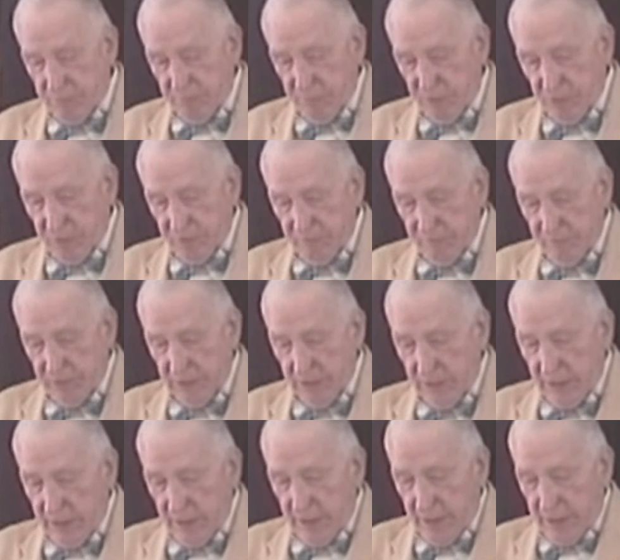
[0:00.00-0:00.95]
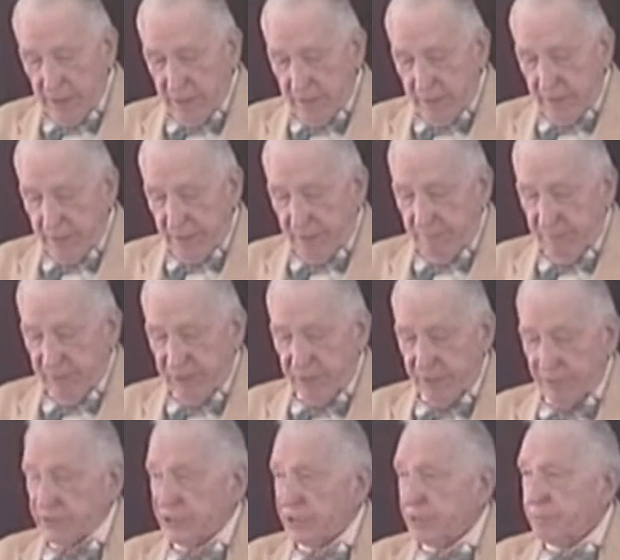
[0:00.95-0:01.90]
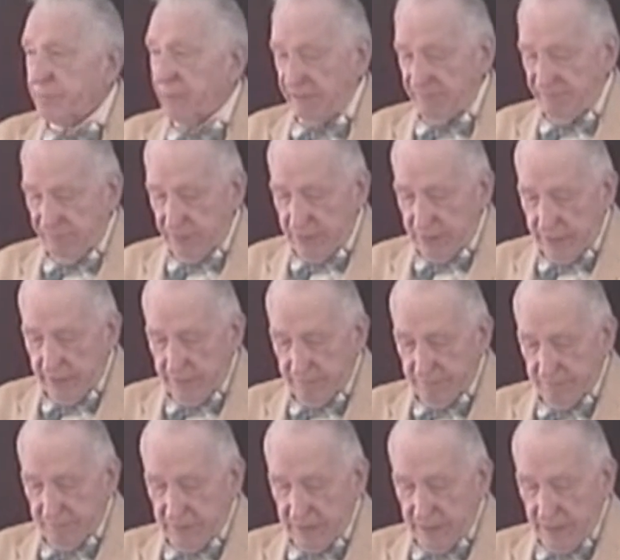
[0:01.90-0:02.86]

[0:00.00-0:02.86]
removed that pierce my feet.